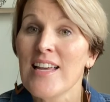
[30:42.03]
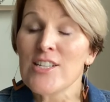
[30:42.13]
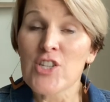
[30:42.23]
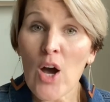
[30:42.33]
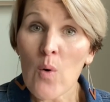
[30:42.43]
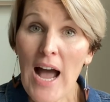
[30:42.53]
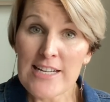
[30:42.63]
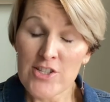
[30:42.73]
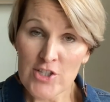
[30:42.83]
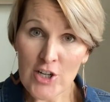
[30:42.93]
So I
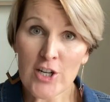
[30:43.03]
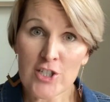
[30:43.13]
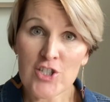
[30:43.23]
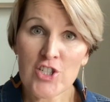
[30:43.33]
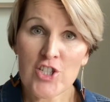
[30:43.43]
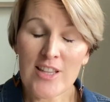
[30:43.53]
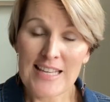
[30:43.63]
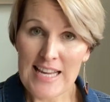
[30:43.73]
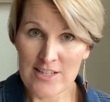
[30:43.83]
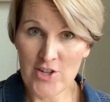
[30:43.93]
searched the
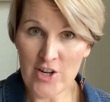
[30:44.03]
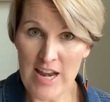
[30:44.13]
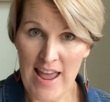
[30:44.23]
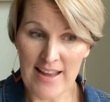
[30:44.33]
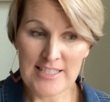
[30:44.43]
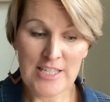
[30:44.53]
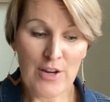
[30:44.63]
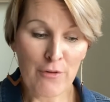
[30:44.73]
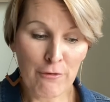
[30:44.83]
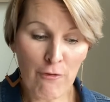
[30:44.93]
internet
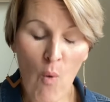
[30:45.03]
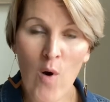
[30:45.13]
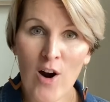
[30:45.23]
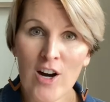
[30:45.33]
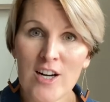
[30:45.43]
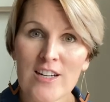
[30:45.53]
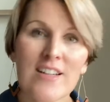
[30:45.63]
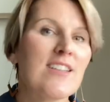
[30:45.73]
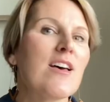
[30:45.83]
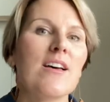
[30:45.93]
for
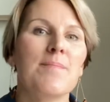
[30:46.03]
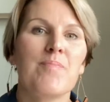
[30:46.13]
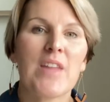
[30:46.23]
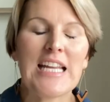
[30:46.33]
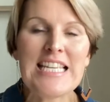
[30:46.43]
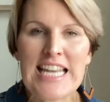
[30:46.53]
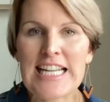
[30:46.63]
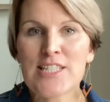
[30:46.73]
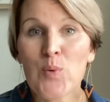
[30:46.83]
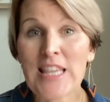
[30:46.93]

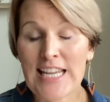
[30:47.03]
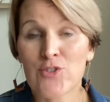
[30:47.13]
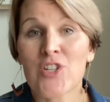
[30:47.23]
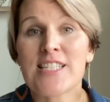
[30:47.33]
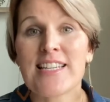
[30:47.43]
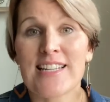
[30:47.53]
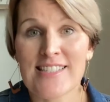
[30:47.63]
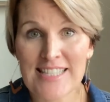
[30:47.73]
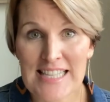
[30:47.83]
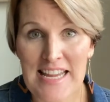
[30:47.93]
knits with interesting
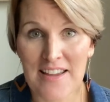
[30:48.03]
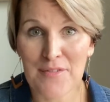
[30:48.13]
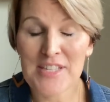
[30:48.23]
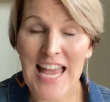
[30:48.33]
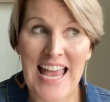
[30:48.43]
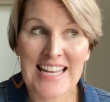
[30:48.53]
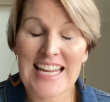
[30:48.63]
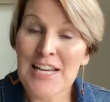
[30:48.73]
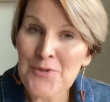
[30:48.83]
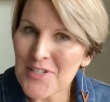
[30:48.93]
sleeves. And
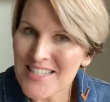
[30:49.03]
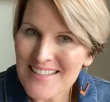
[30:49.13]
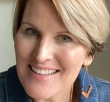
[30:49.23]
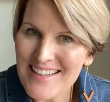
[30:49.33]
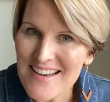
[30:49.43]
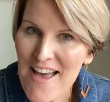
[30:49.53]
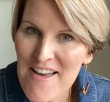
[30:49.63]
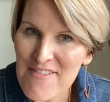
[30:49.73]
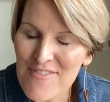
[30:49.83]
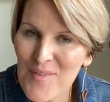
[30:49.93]
interestingly
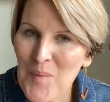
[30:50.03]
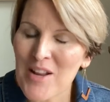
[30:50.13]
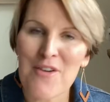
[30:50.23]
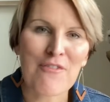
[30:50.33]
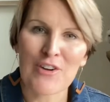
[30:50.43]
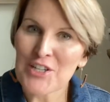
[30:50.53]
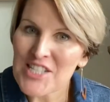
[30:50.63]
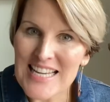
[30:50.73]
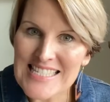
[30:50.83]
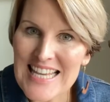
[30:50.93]
enough, one of the first
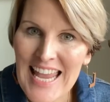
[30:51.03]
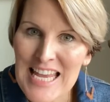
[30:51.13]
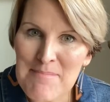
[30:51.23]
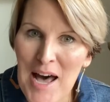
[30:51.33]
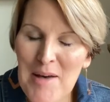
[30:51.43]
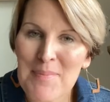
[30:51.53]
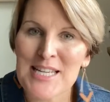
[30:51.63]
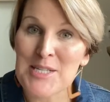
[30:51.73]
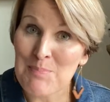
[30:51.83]
things that came up is a